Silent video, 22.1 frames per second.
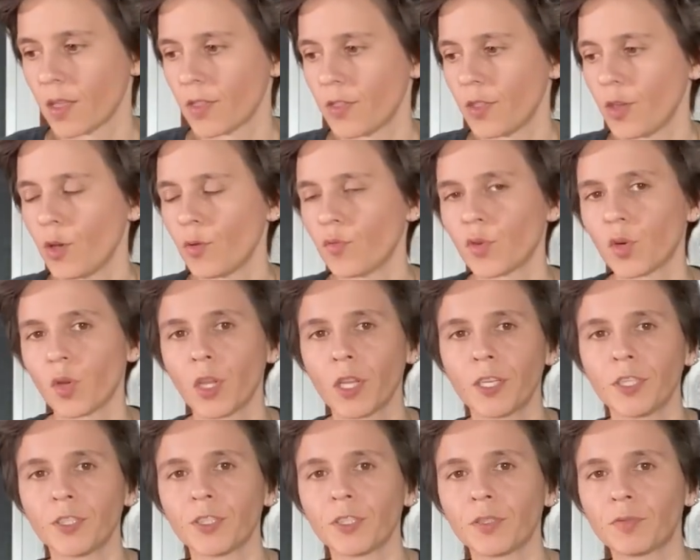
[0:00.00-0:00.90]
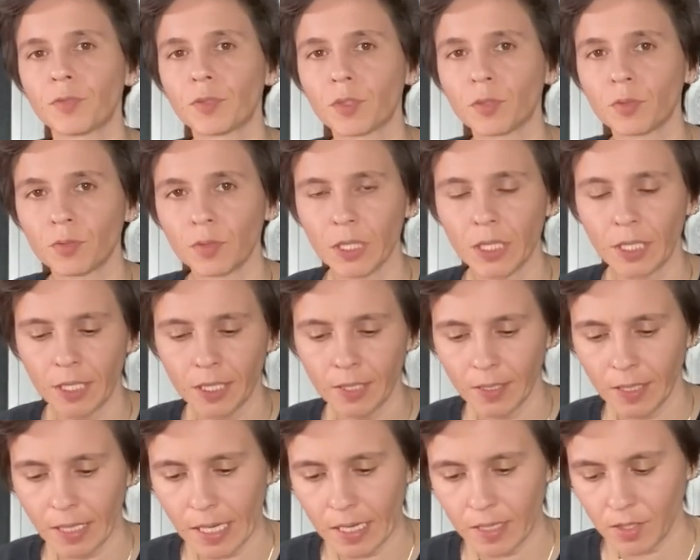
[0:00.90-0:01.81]
The overall energy for the reading,
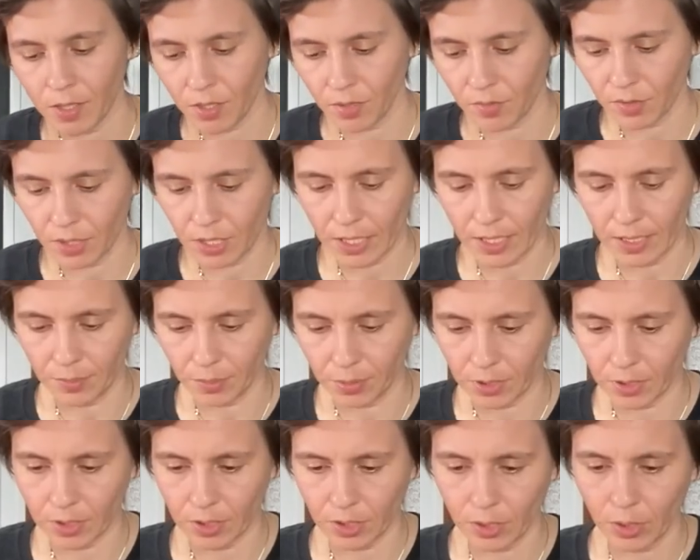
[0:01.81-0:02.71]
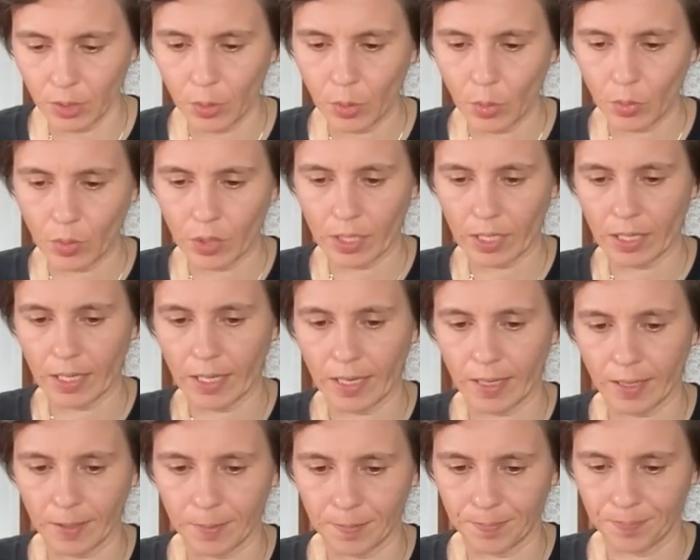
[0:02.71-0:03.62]
the Ace of Cups.
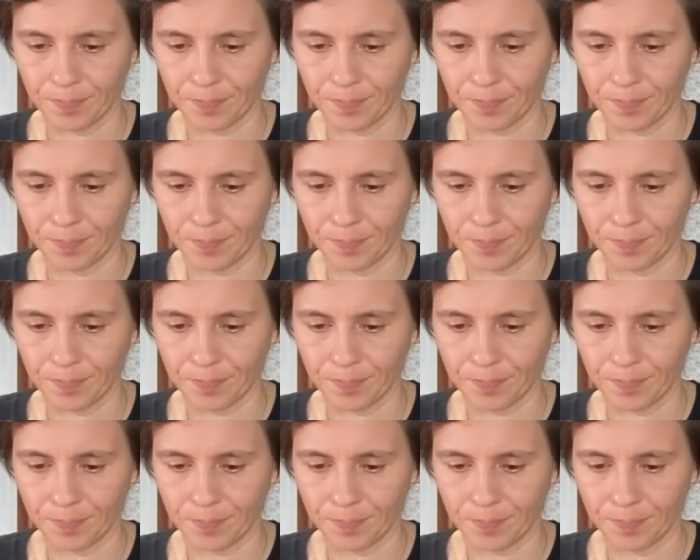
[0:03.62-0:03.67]
Okay.